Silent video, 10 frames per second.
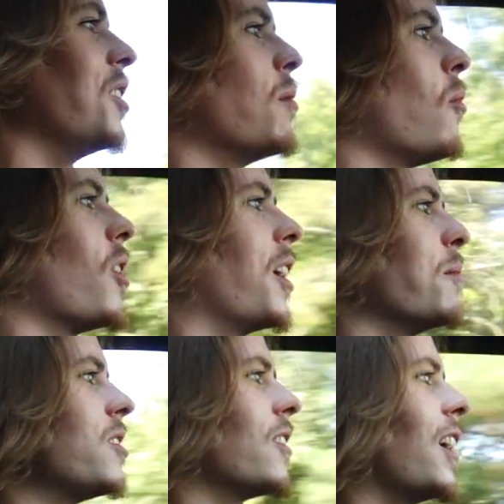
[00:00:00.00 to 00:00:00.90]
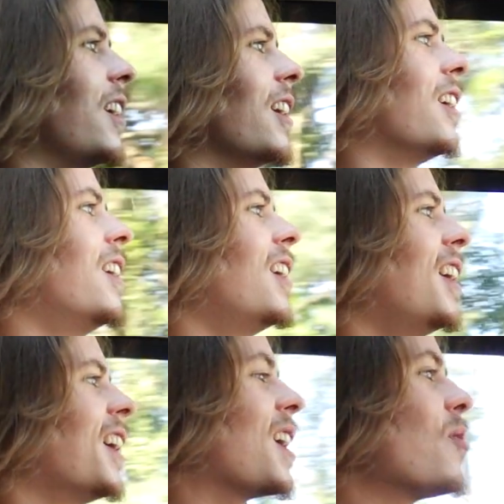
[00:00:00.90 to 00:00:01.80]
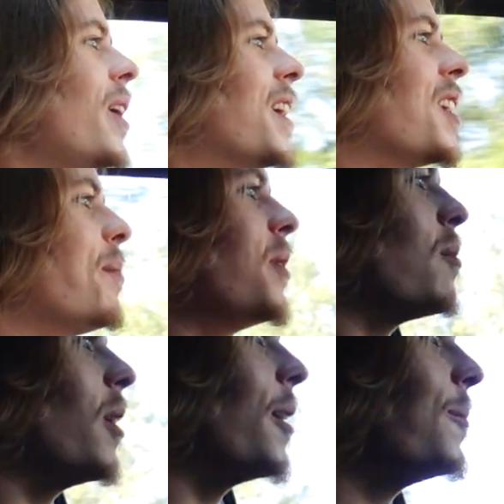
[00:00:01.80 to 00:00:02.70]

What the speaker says: in the morning. I'm still kind of waking up here, but